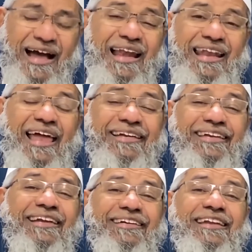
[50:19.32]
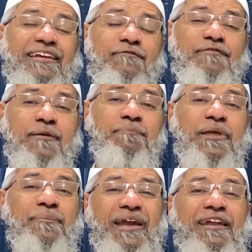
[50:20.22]
Allah is testing different
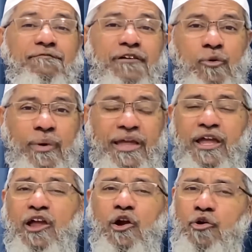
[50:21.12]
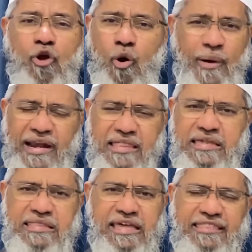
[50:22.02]
people in different ways. Nowhere does
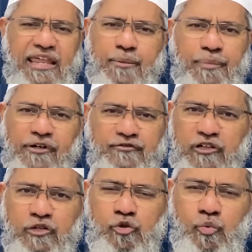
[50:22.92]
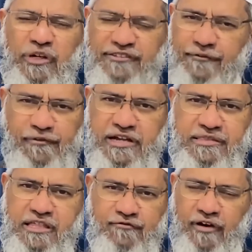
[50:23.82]
it say that a person who will suffer in
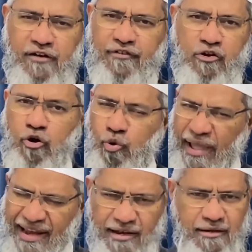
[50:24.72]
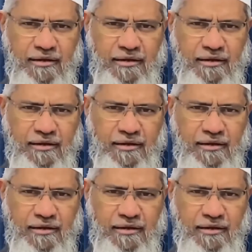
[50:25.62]
this world will go to hell.